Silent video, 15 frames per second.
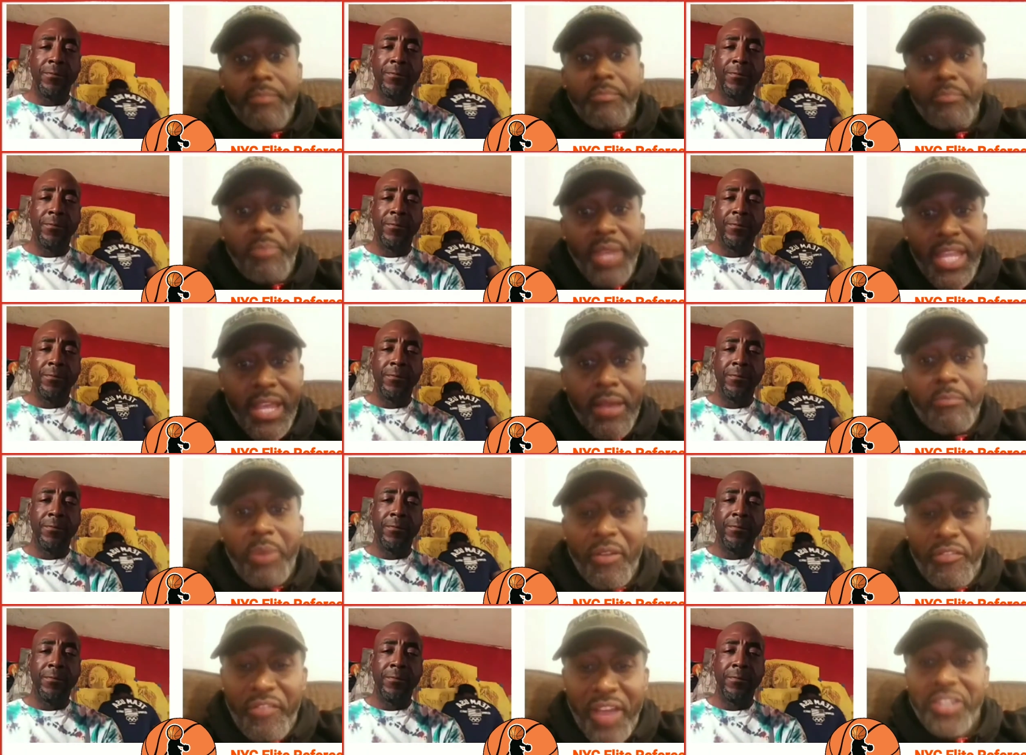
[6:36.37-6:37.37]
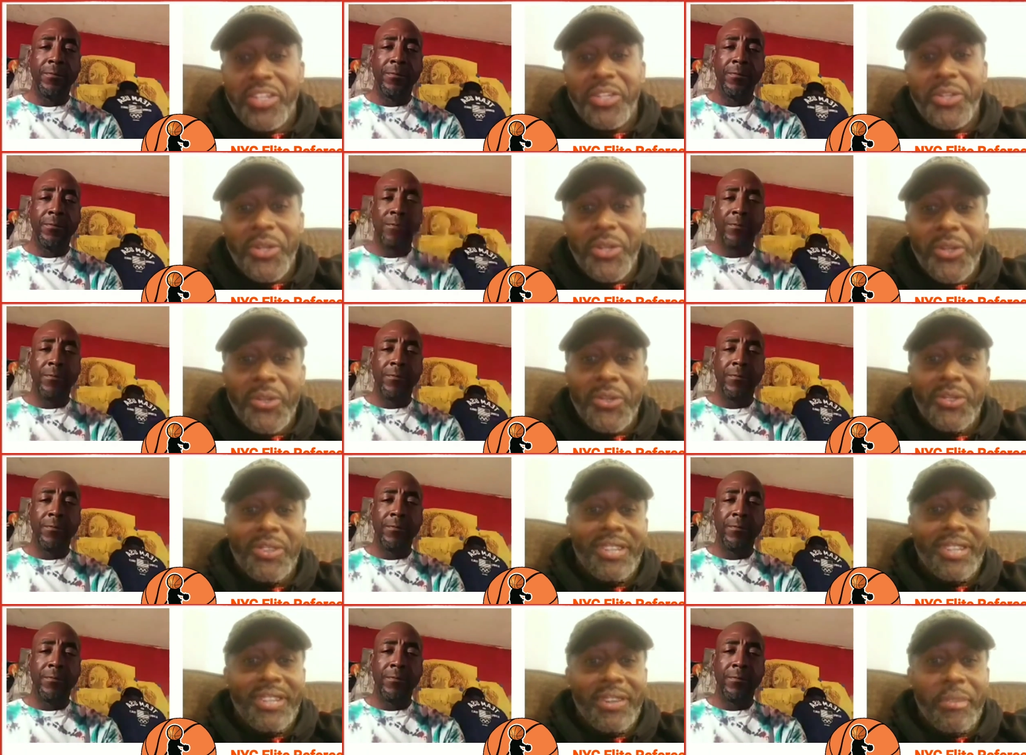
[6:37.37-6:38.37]
Speaker 1: being professional,
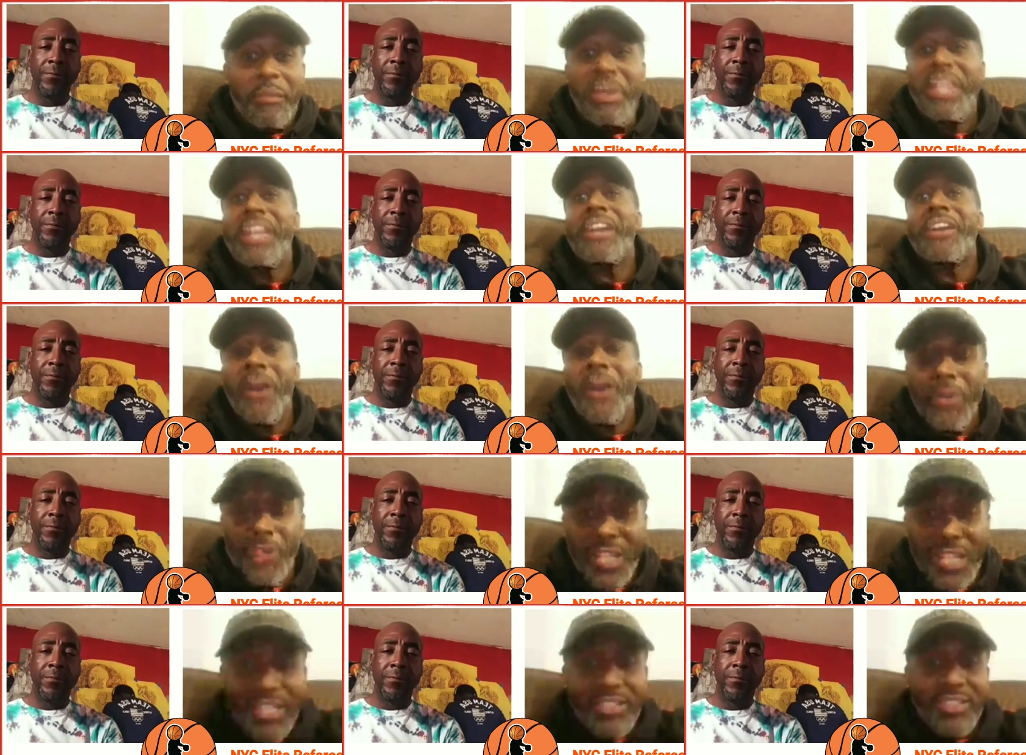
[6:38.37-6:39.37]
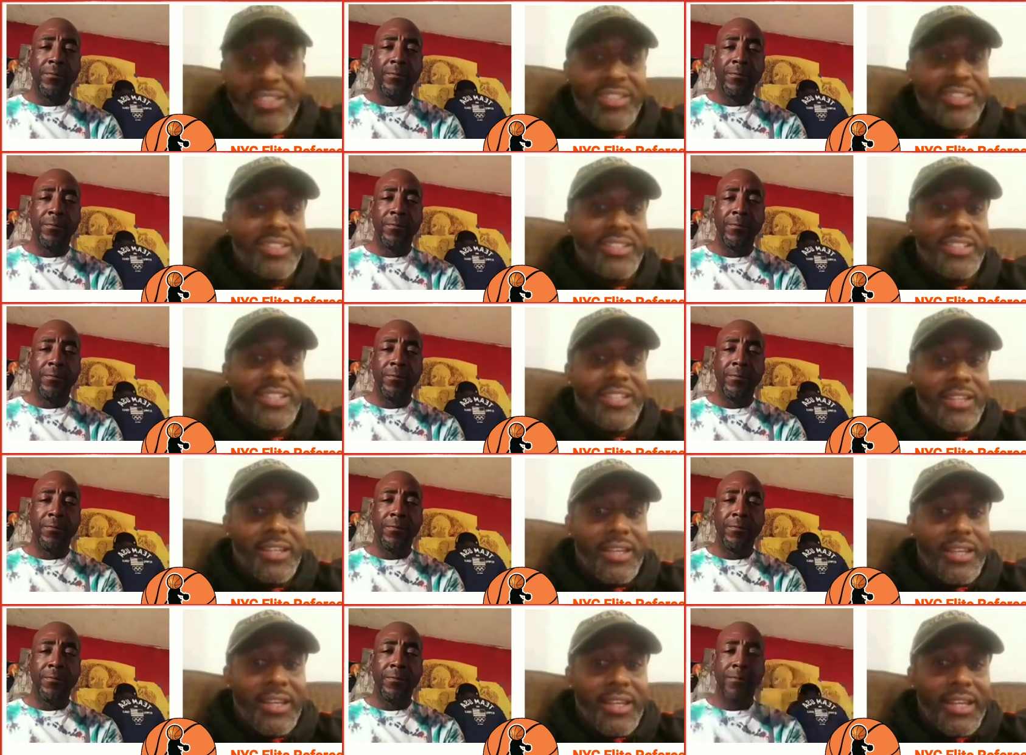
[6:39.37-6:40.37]
being courteous,
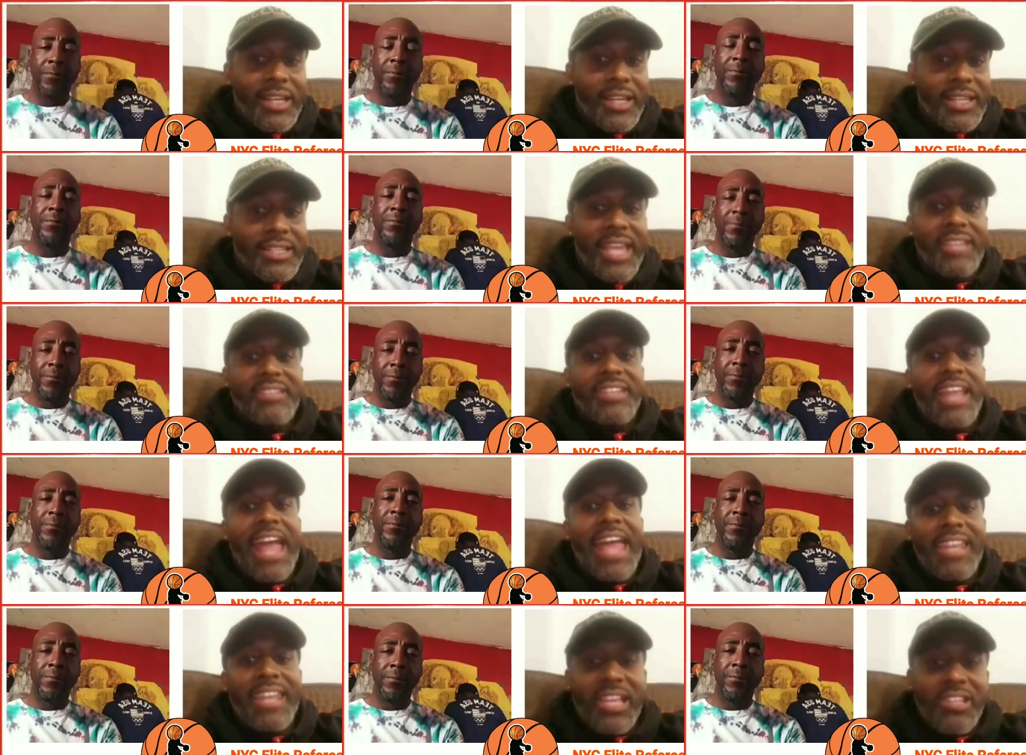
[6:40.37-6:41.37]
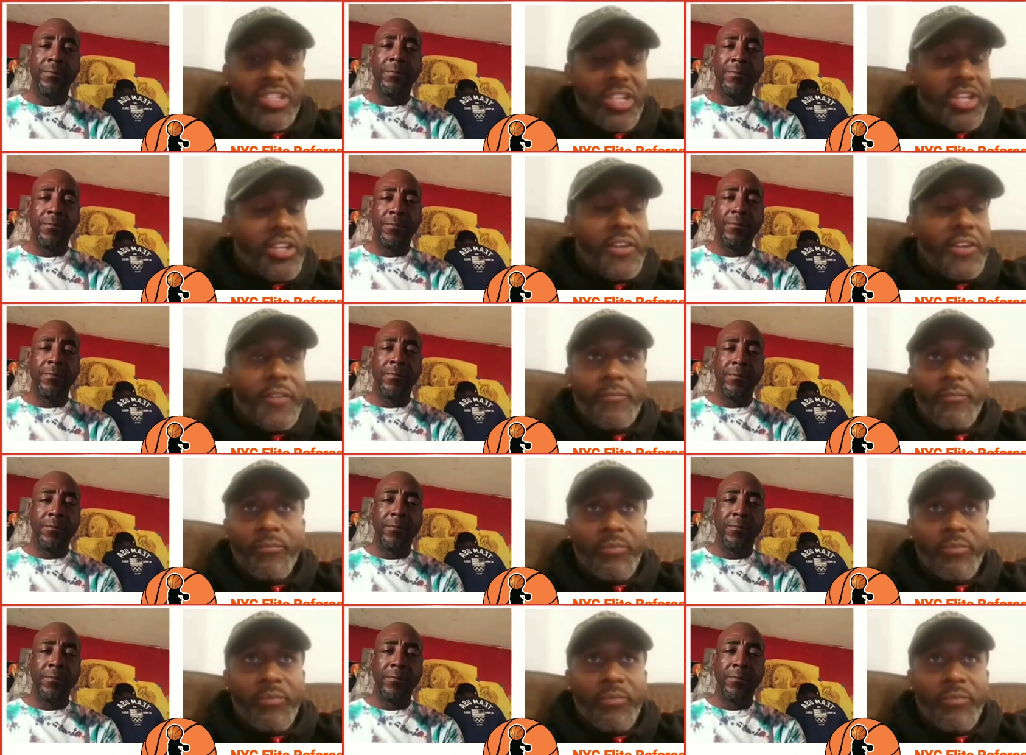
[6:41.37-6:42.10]
things of that nature.